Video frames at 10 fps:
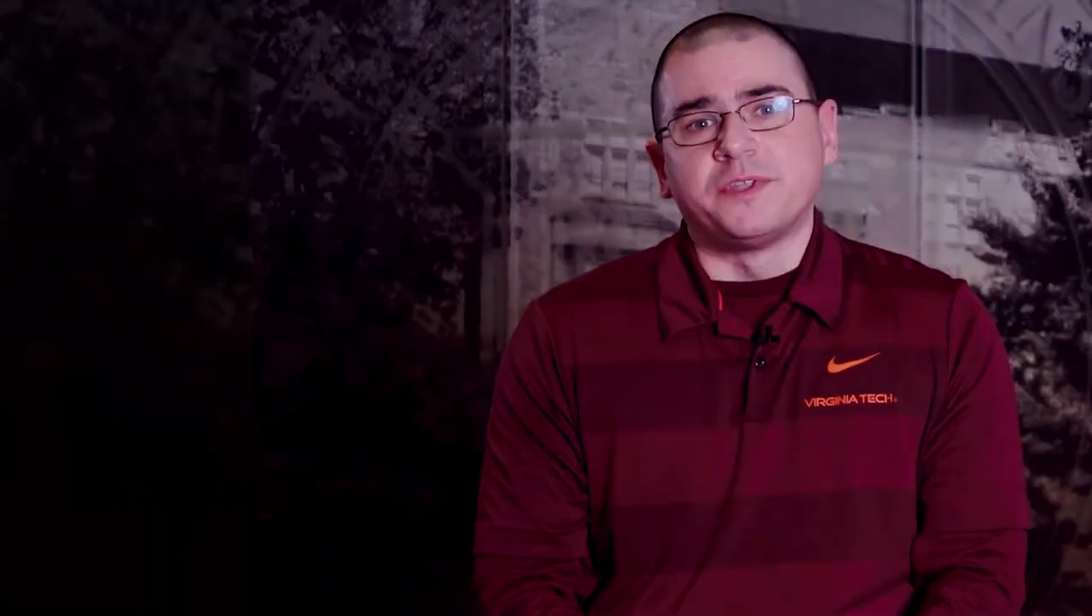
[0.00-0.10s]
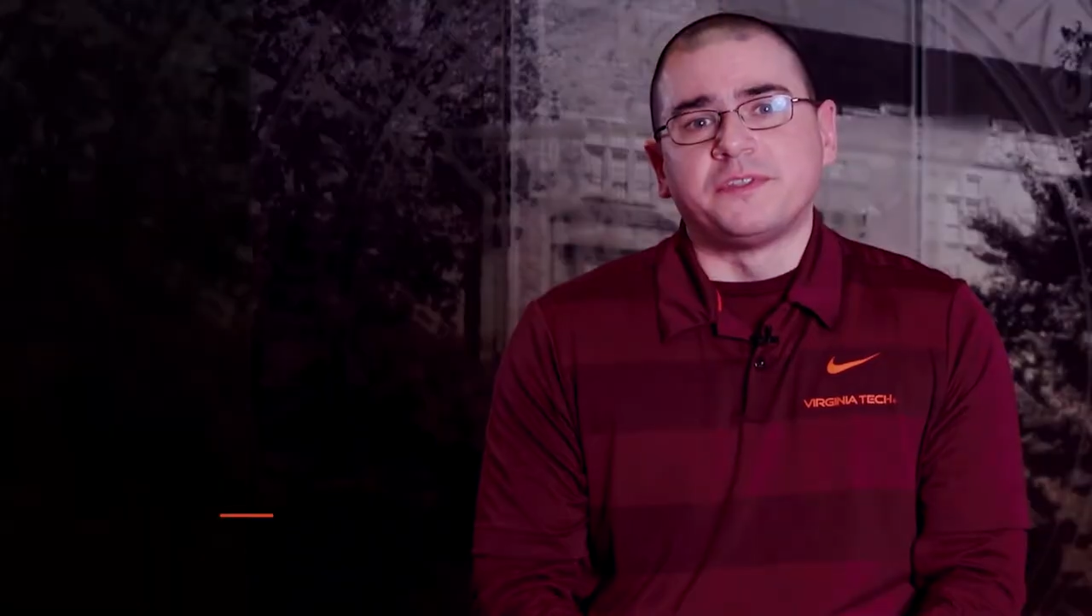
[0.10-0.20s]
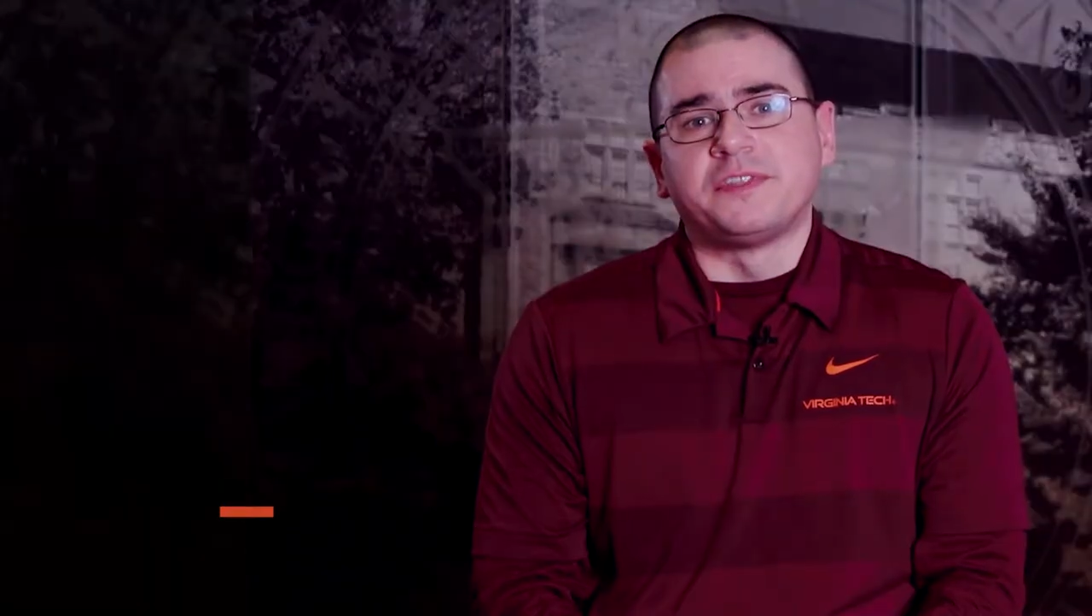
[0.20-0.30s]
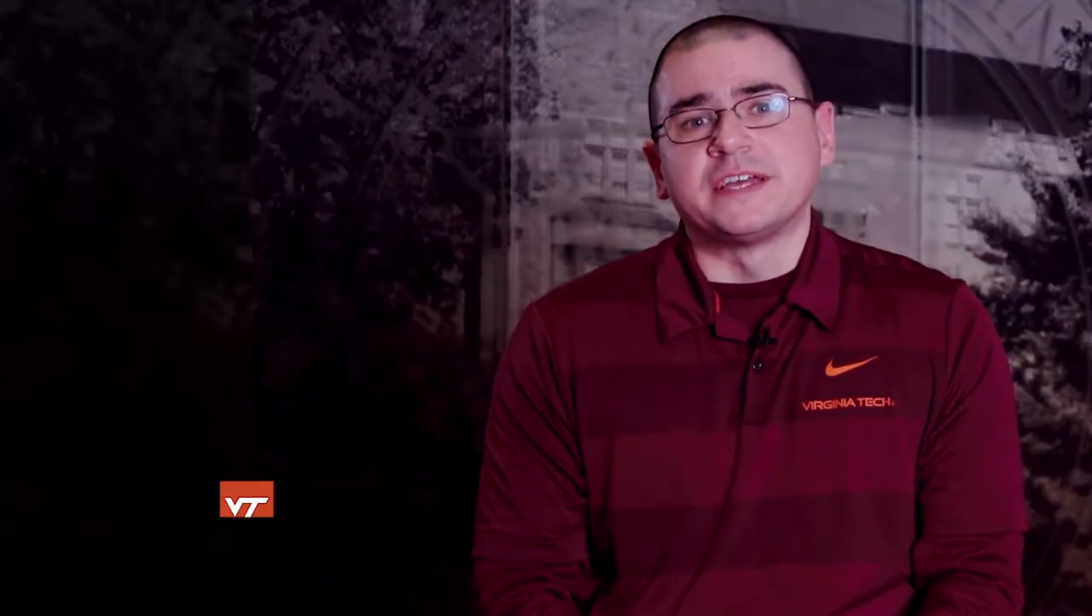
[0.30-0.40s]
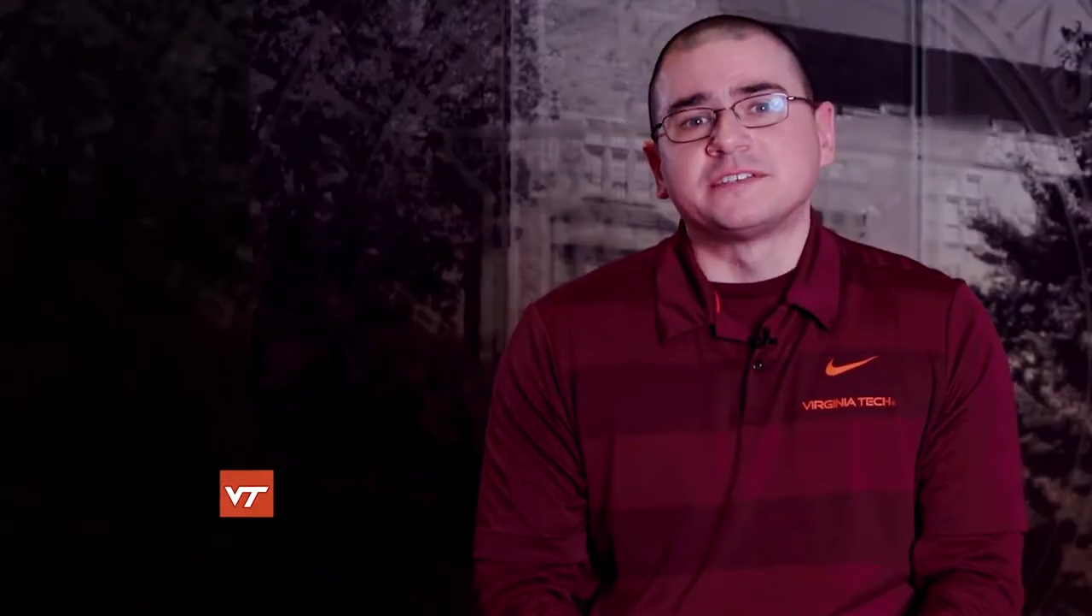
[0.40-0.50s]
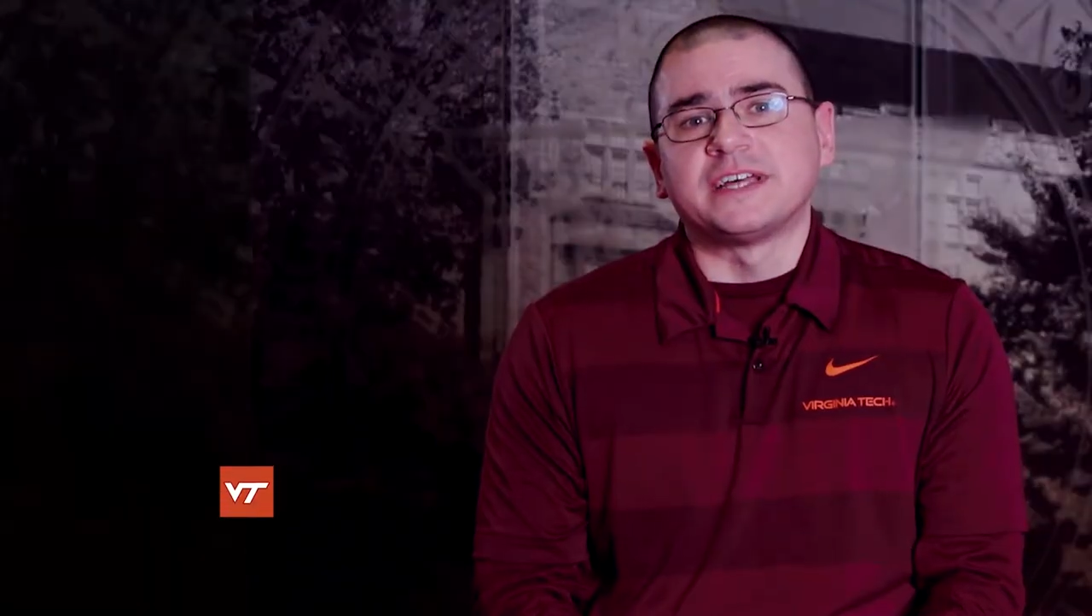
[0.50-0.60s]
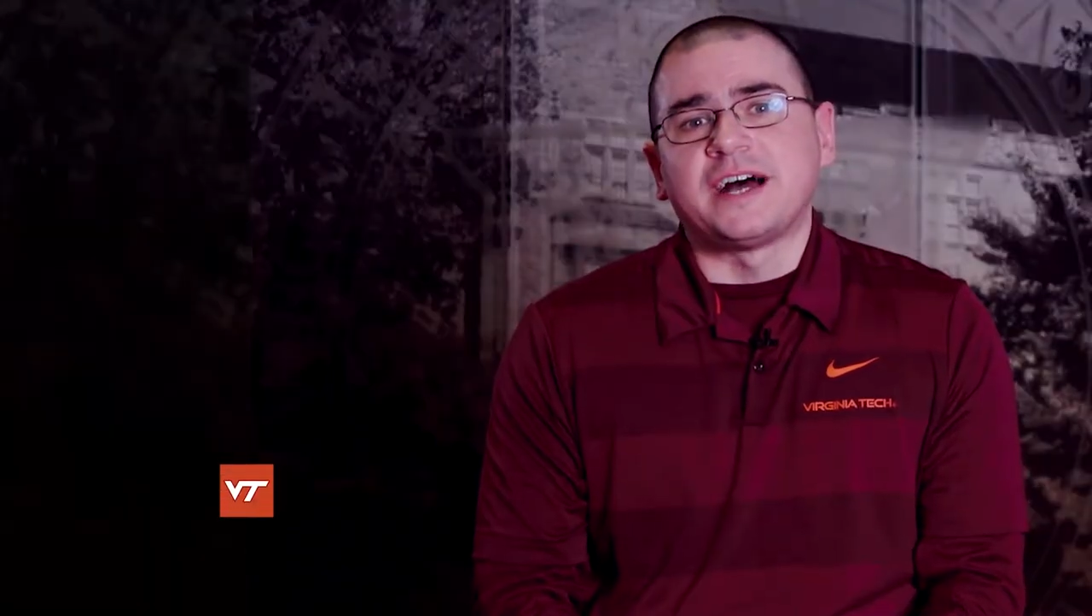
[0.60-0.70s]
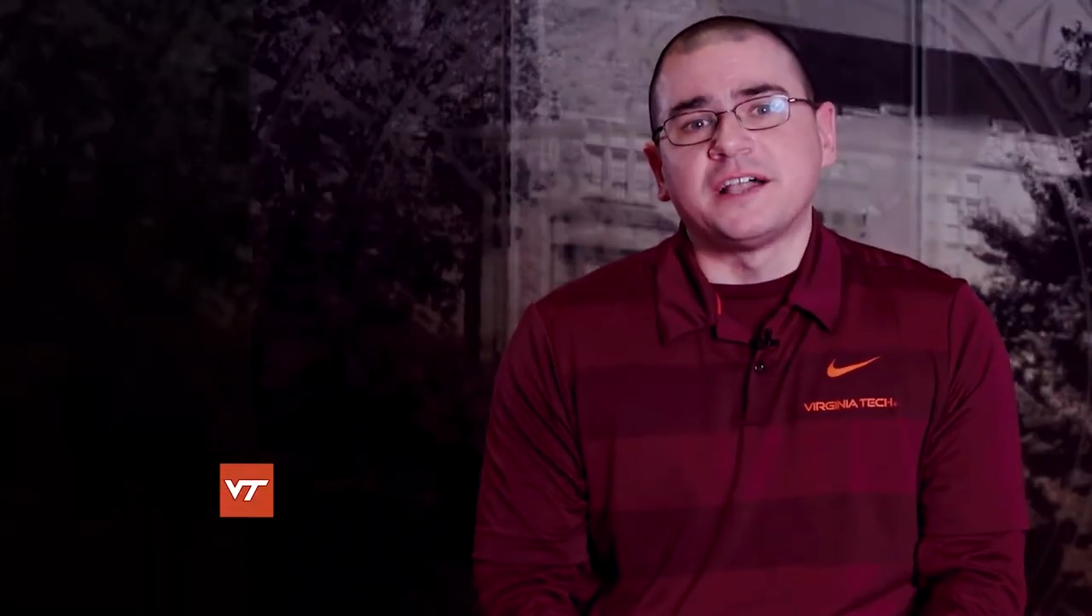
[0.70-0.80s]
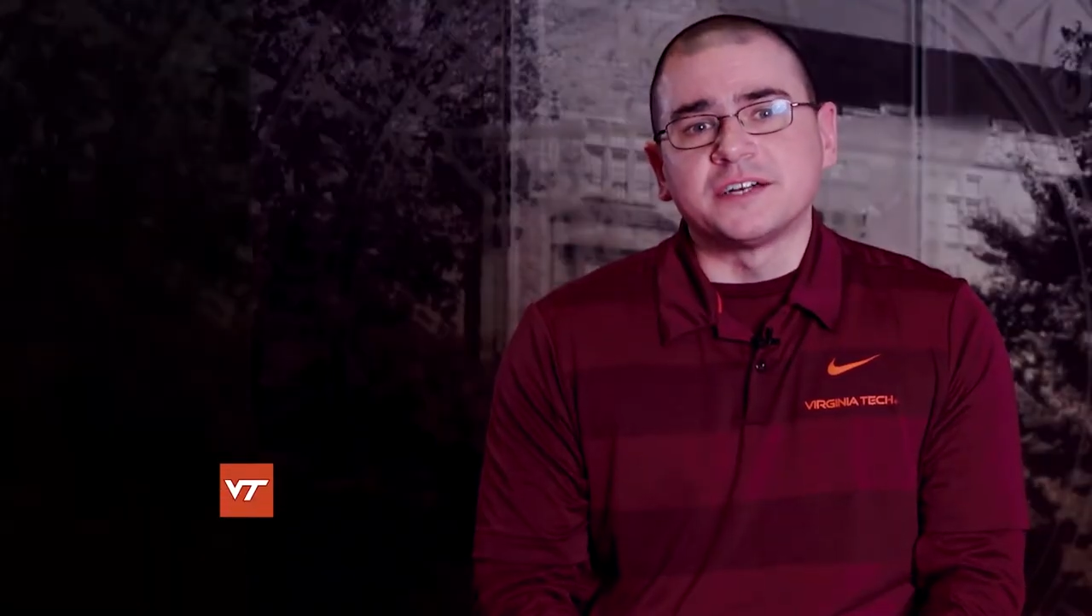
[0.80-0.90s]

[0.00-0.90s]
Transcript: of the things that I